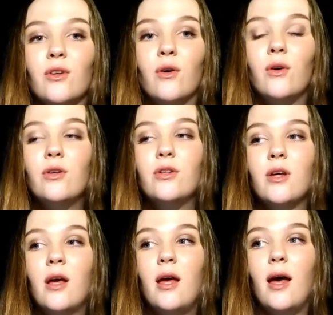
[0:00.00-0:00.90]
to God.
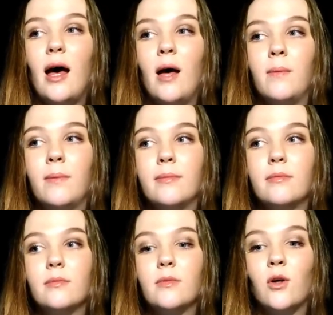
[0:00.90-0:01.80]

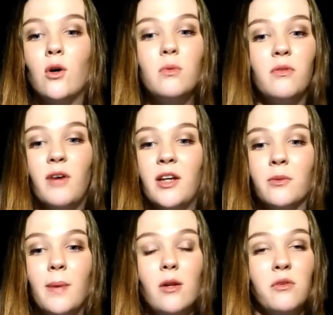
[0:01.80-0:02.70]
God will
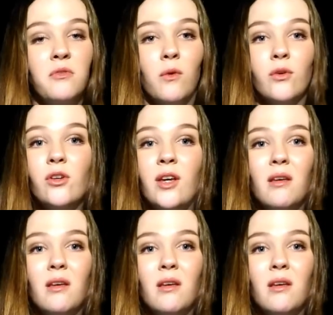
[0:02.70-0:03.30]
fight your battles for you.